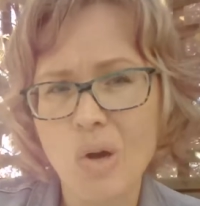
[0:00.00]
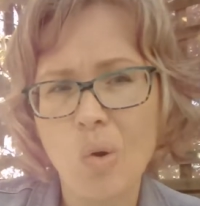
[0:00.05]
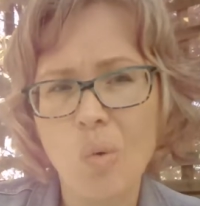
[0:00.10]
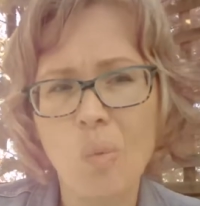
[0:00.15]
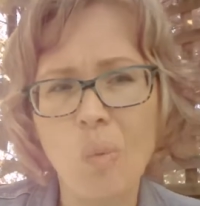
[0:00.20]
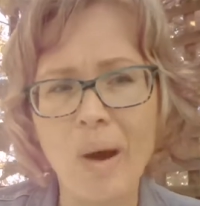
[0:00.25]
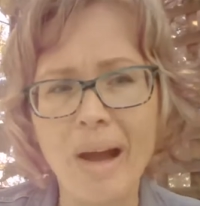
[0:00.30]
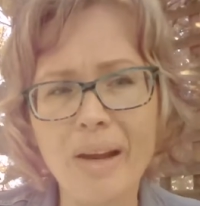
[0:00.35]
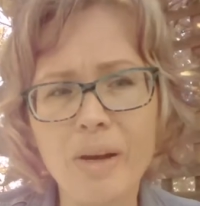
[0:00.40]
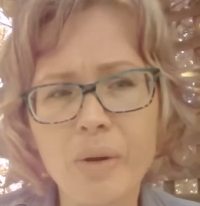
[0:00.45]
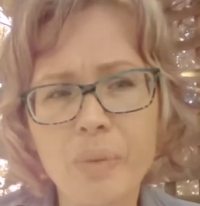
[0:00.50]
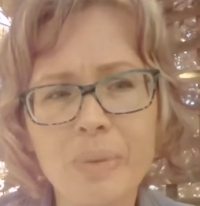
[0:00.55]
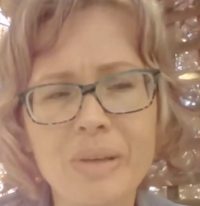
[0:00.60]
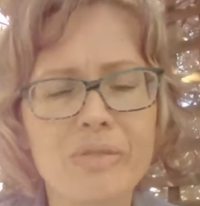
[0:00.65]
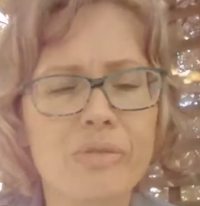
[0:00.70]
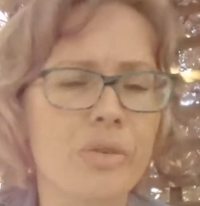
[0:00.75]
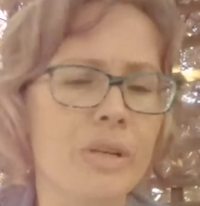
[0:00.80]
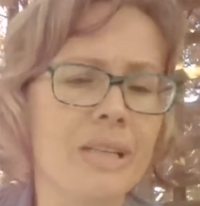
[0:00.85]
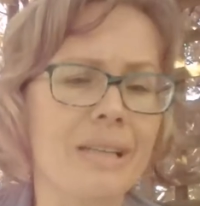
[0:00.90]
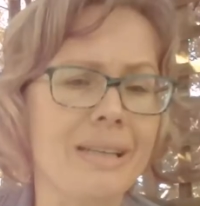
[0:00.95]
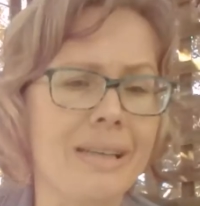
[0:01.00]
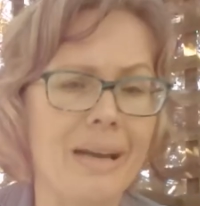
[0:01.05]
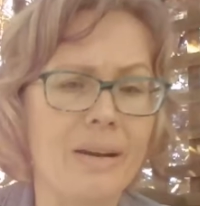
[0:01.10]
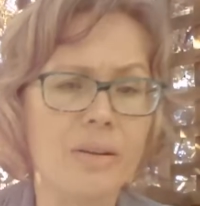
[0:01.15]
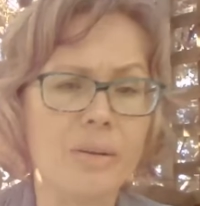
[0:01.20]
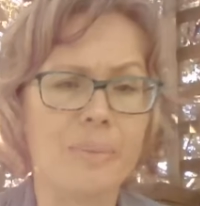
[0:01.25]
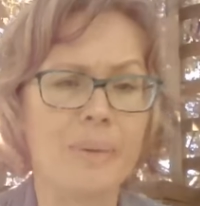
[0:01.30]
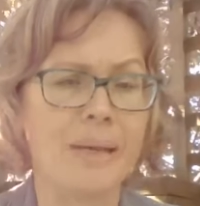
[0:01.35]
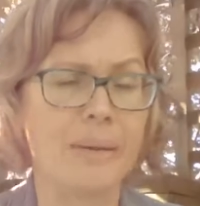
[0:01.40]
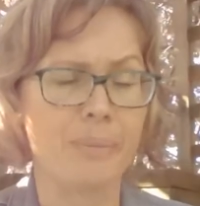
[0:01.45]
Why are we freaking out
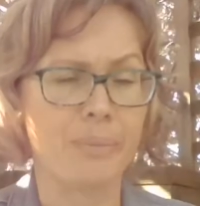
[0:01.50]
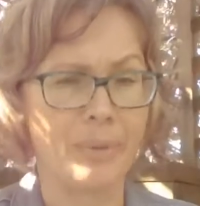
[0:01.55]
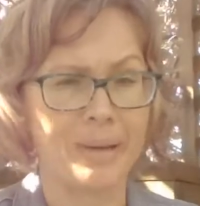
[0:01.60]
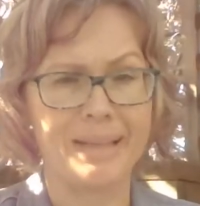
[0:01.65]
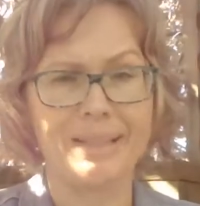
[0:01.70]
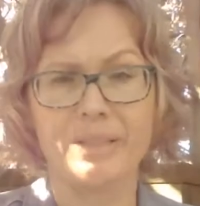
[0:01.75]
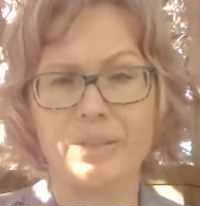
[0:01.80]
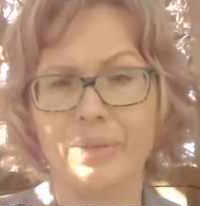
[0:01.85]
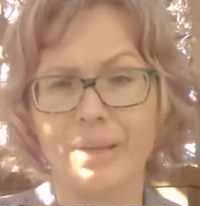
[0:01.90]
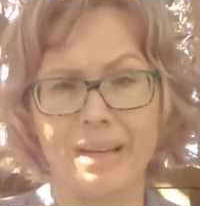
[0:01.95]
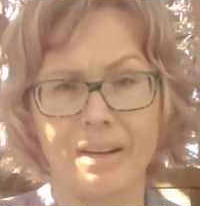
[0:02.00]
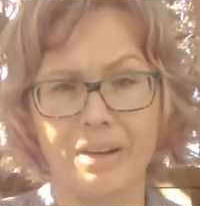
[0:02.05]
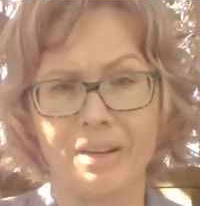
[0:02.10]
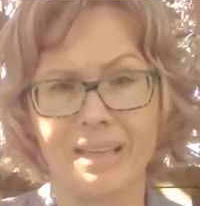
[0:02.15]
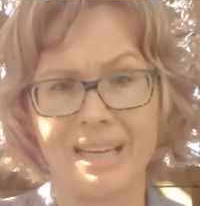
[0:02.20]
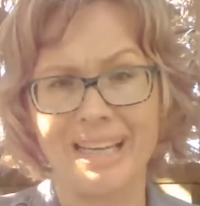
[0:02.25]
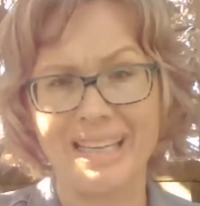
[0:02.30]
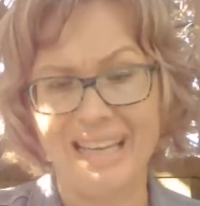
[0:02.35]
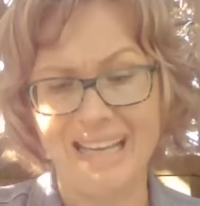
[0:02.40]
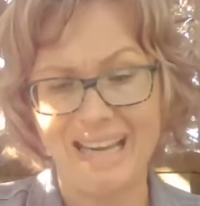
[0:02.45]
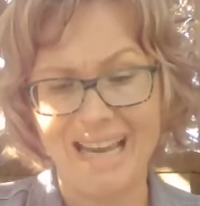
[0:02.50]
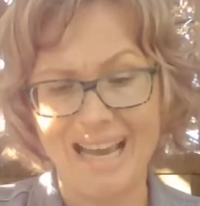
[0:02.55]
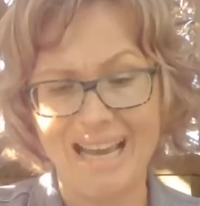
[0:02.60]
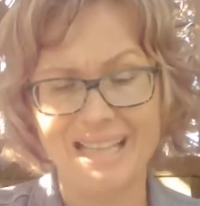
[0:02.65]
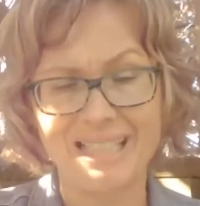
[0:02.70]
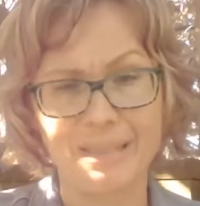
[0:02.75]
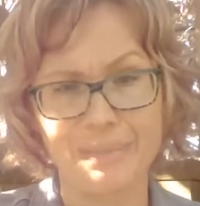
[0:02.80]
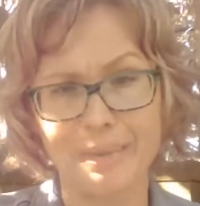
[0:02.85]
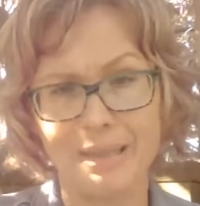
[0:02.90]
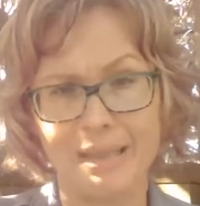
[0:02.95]
about a brand new haircut and it
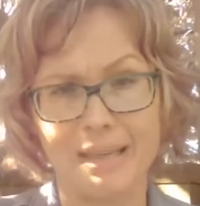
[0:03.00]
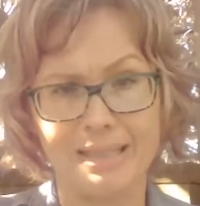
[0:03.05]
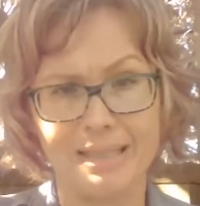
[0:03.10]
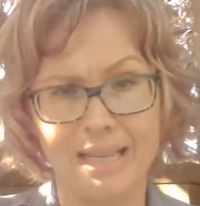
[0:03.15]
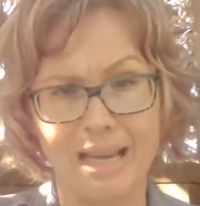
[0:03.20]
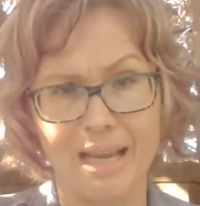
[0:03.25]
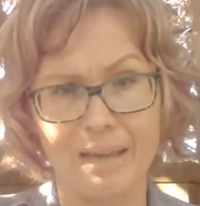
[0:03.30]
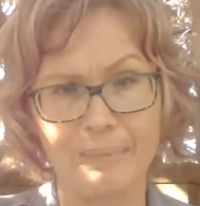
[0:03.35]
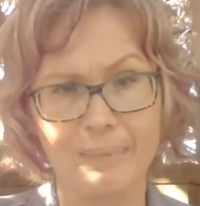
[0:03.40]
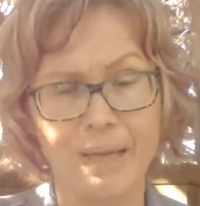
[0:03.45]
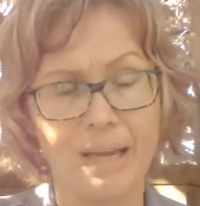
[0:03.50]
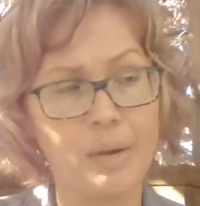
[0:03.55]
has to be that time?